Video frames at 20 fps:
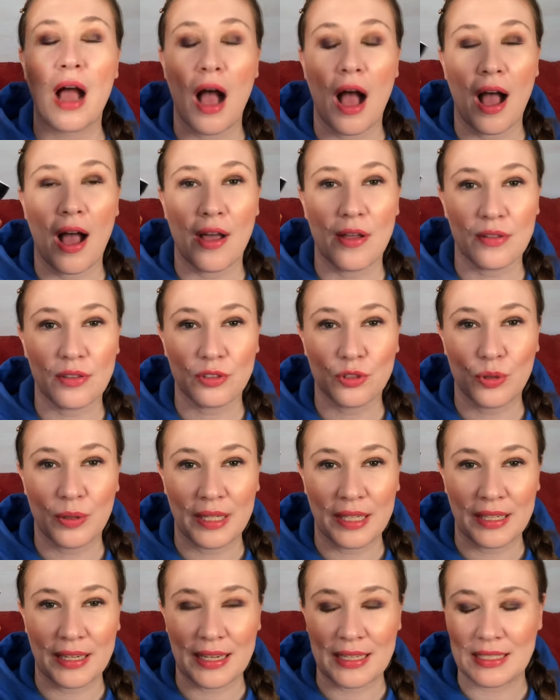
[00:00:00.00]
Uh,
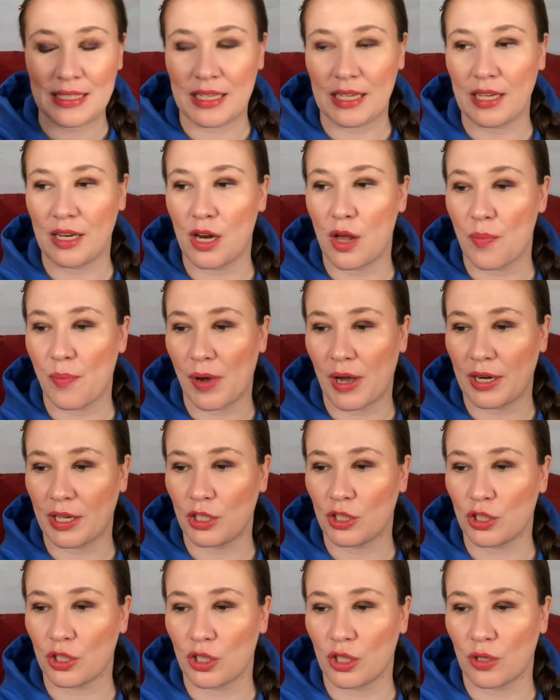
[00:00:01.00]
2019 body
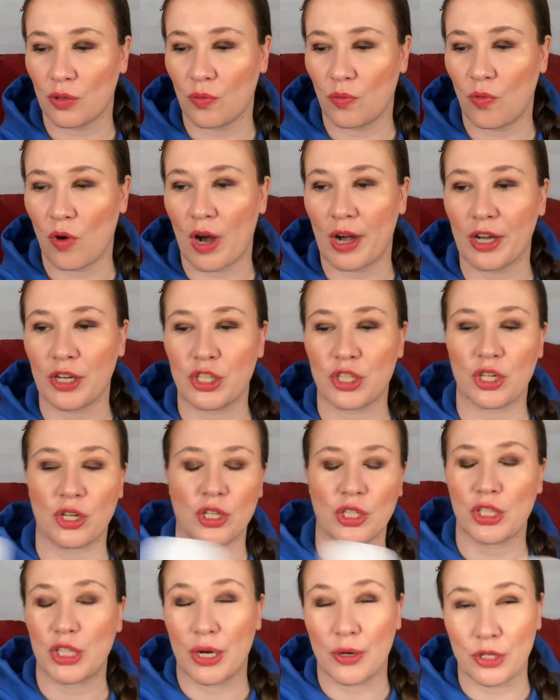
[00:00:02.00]
wash or
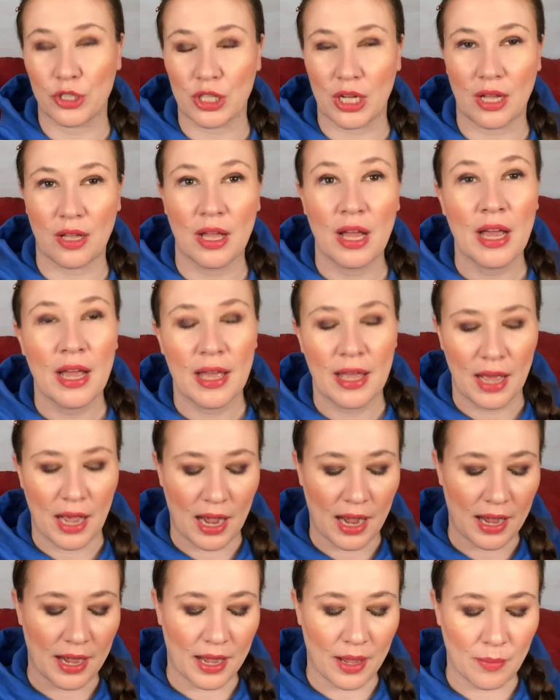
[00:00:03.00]
shower gel.
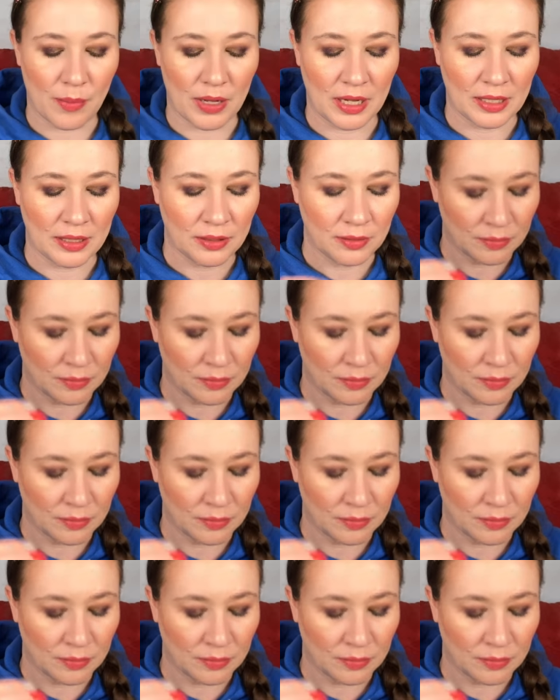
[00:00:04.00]
Um,